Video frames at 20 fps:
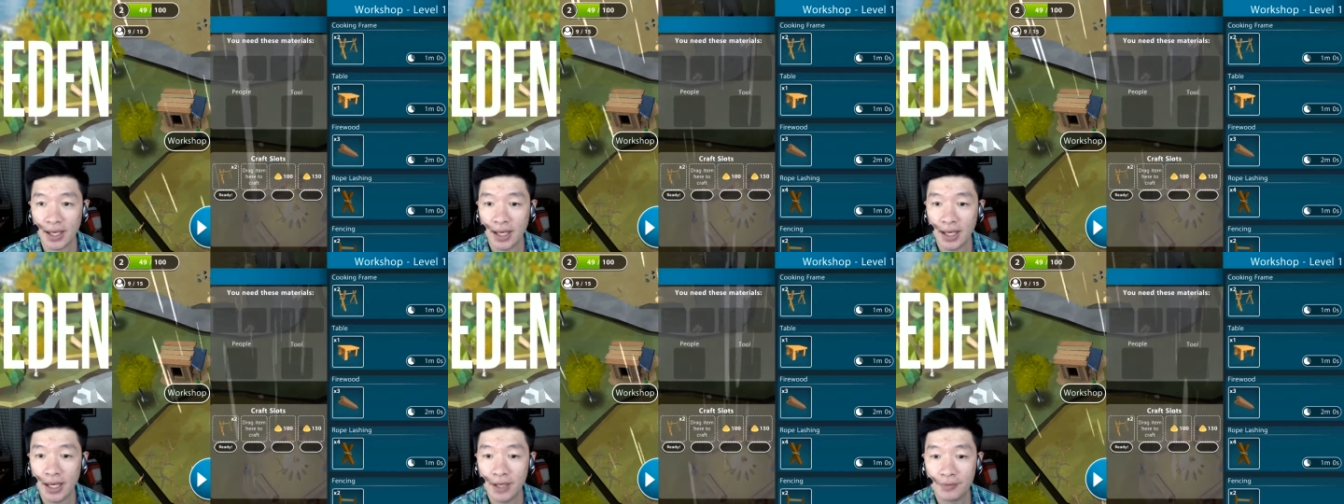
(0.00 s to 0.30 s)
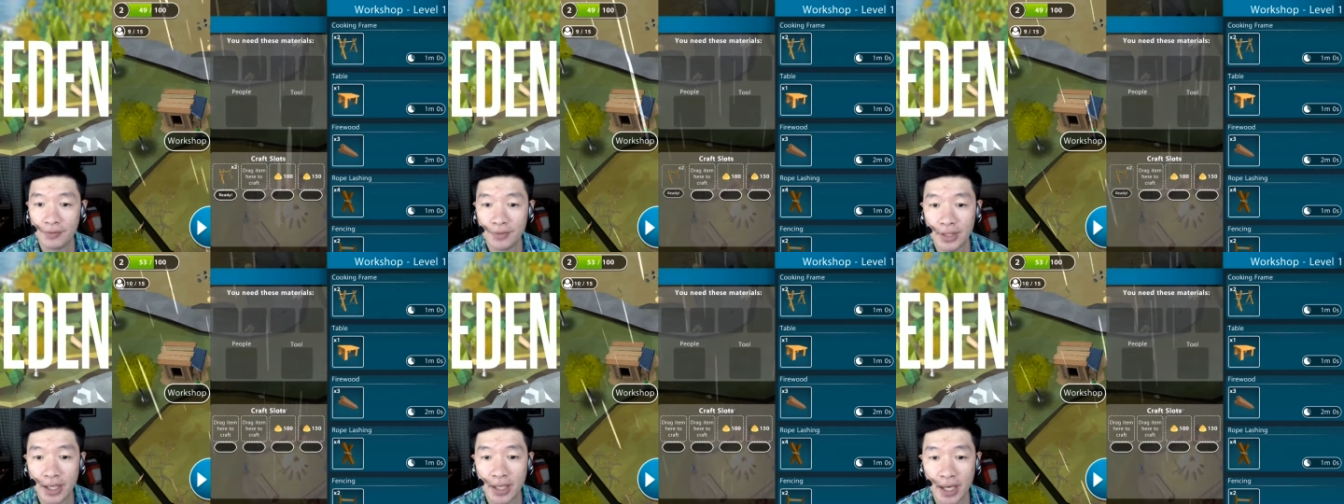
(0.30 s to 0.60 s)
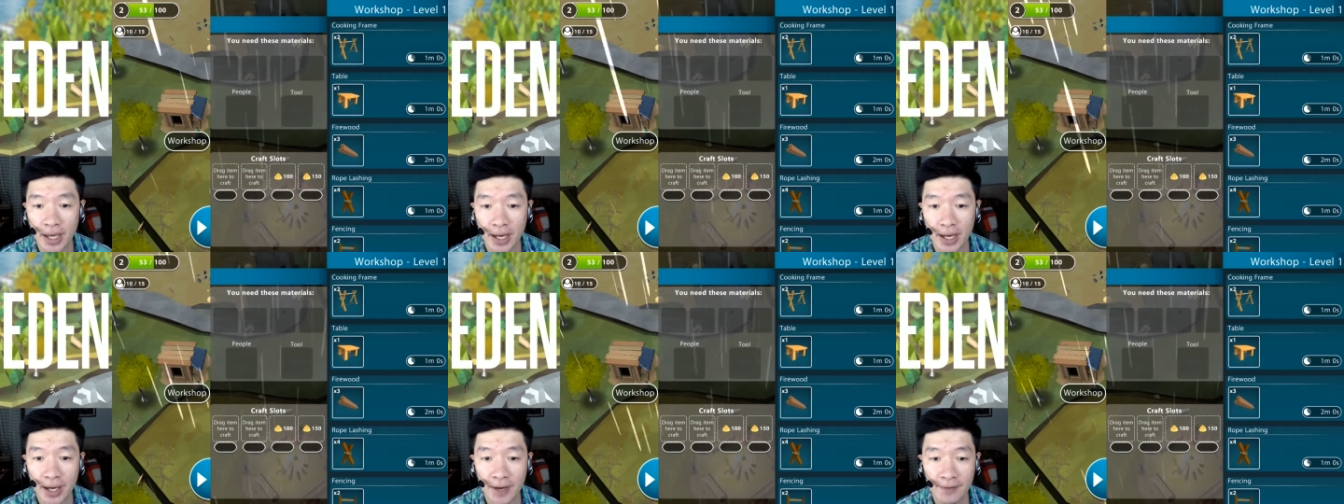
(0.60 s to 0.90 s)
And we
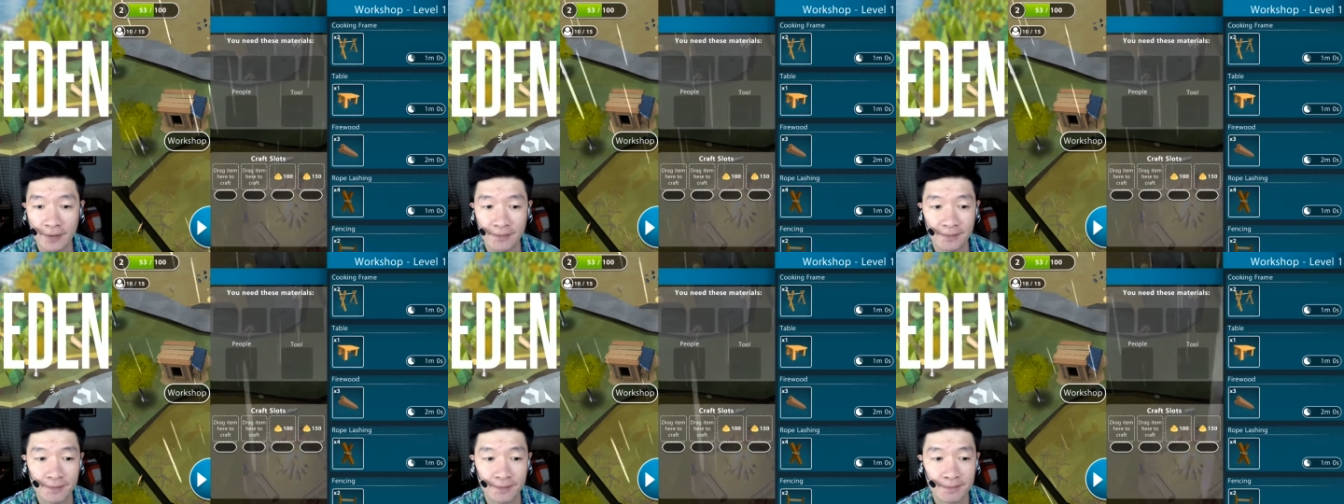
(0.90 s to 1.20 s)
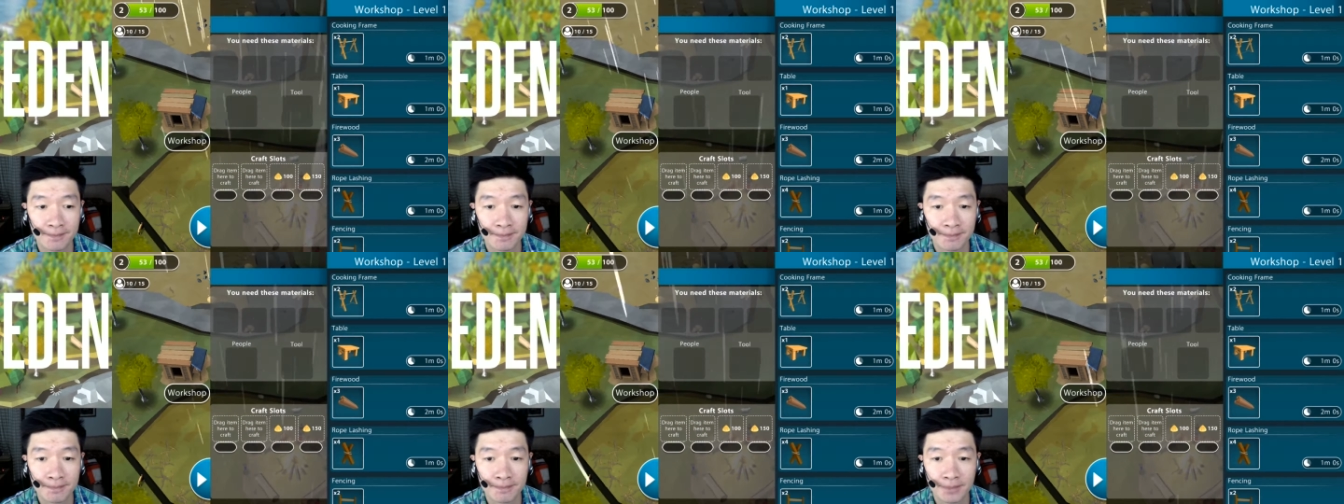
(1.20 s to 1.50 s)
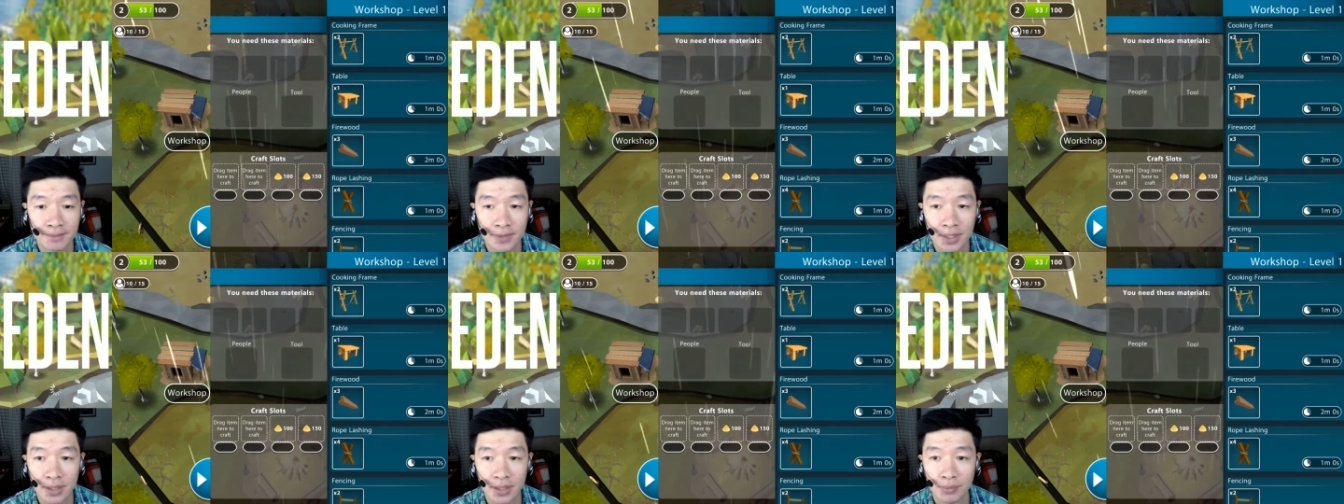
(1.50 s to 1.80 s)
have
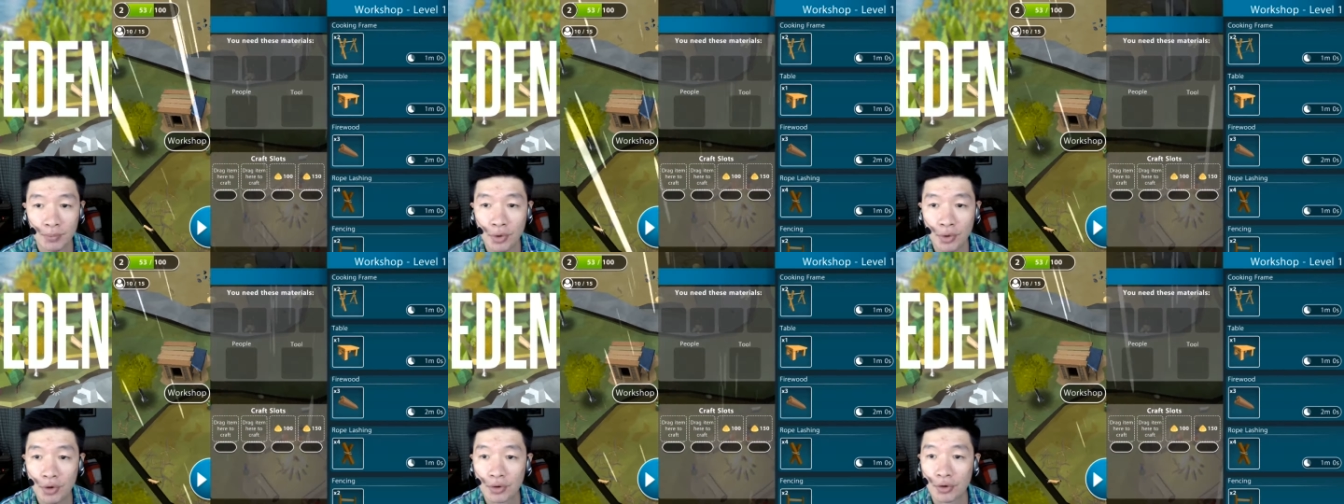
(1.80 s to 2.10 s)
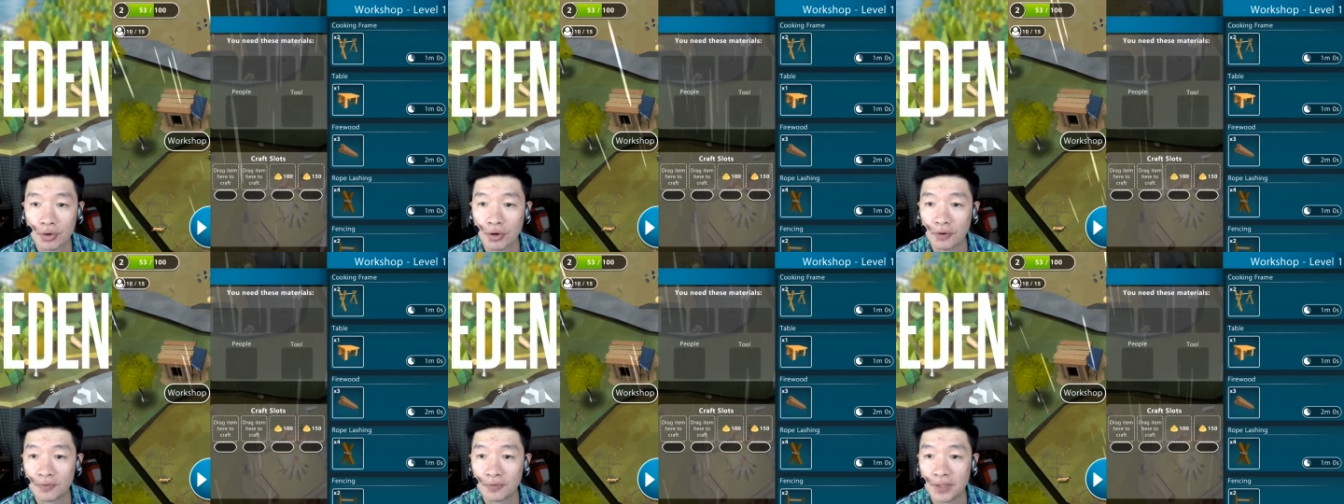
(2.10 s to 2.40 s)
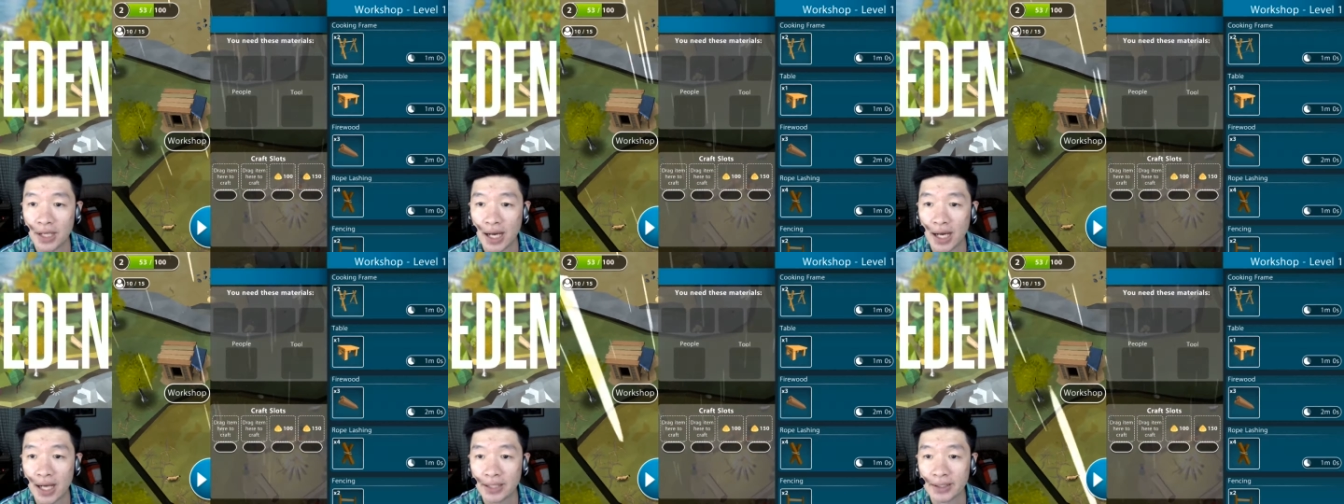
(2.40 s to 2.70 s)
more of
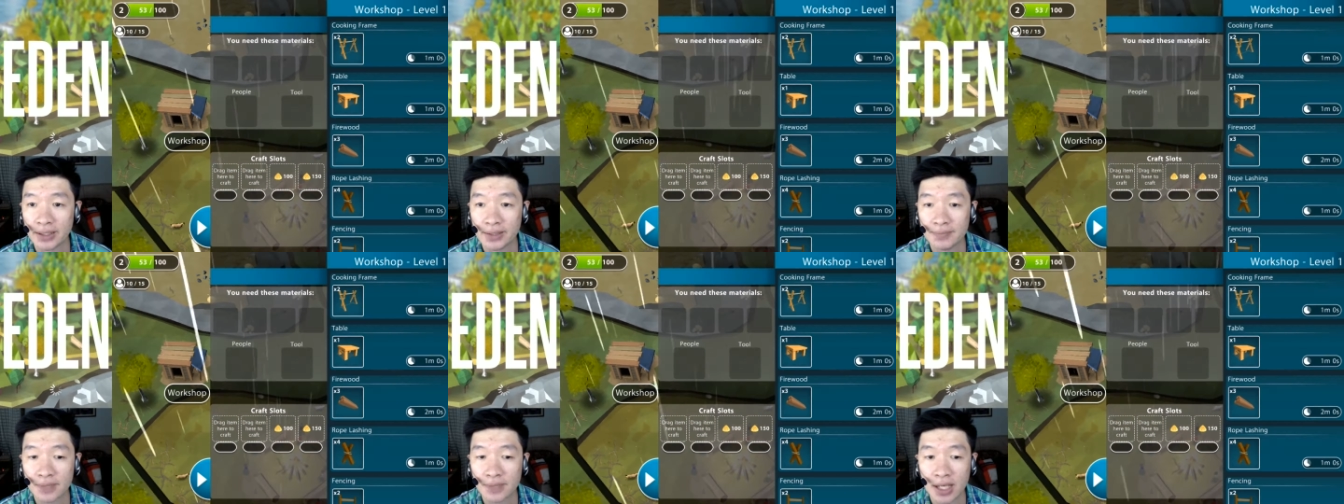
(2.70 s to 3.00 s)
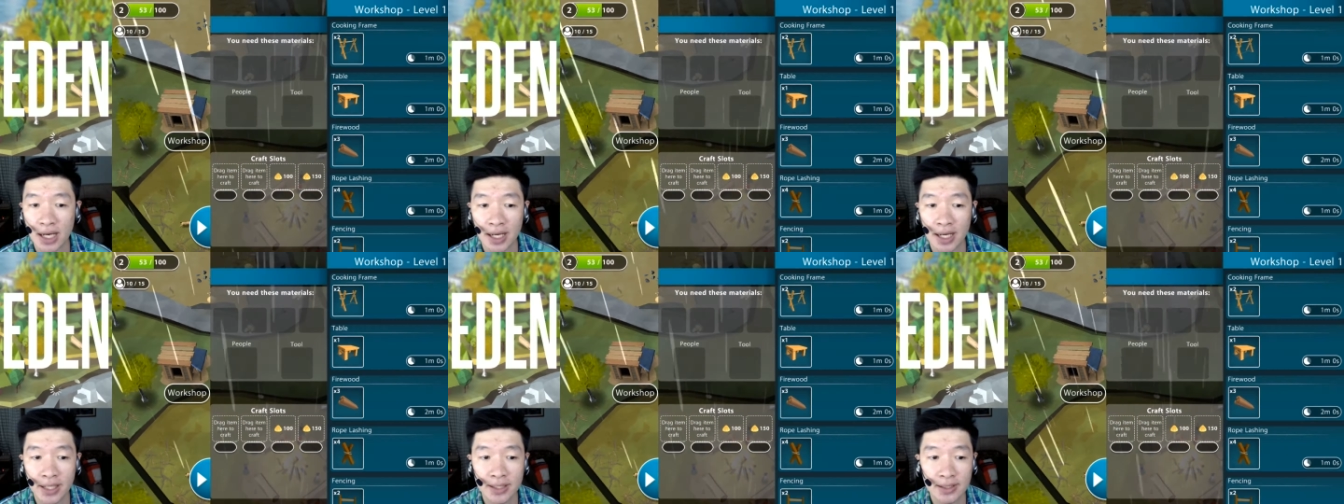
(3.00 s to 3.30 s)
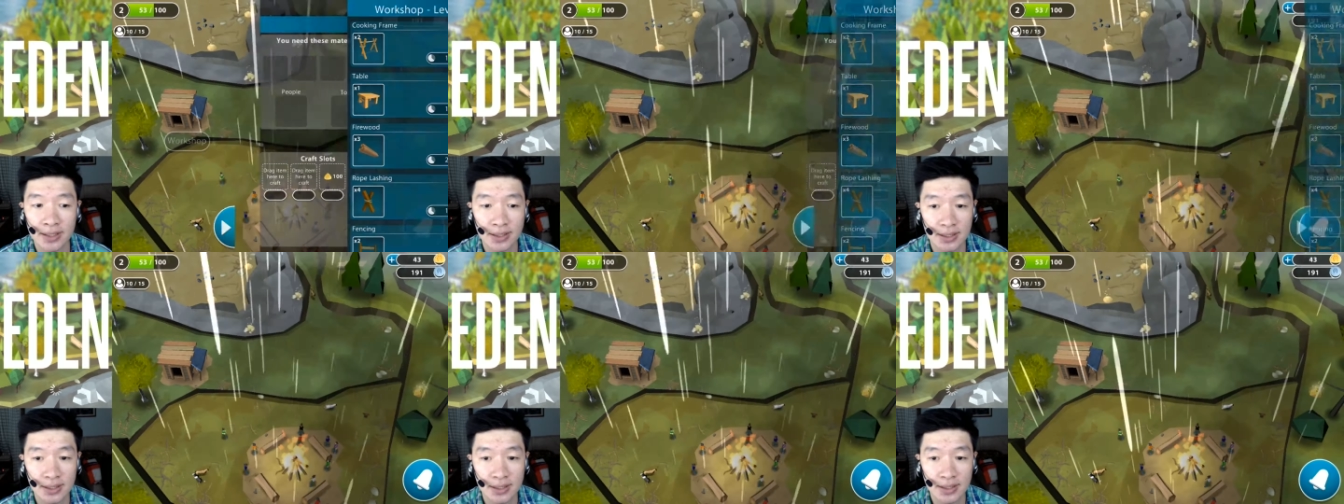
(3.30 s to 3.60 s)
the item
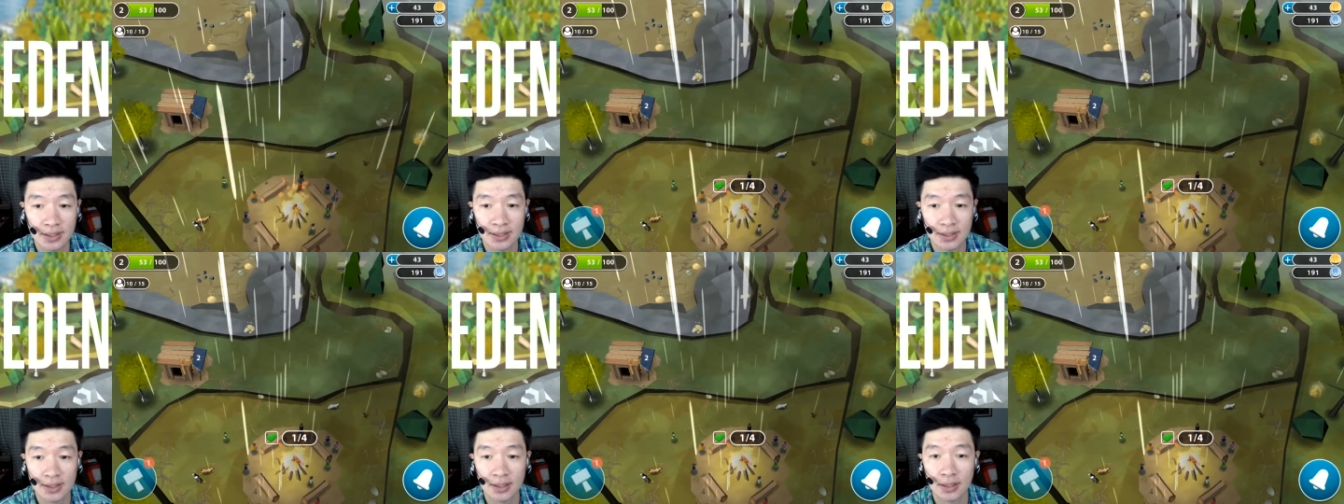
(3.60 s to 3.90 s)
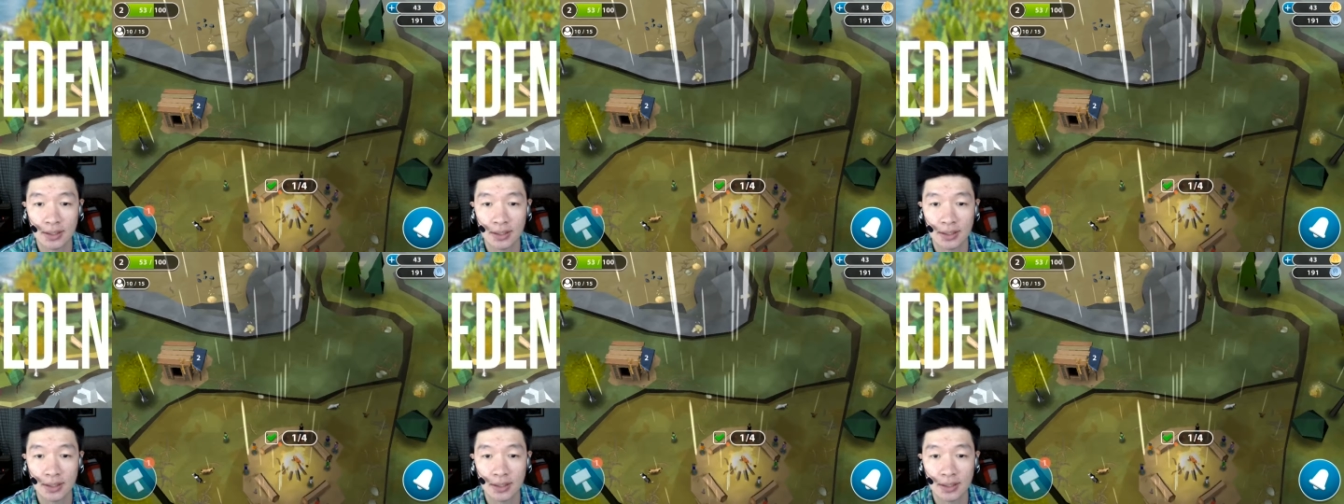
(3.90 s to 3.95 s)
kinds.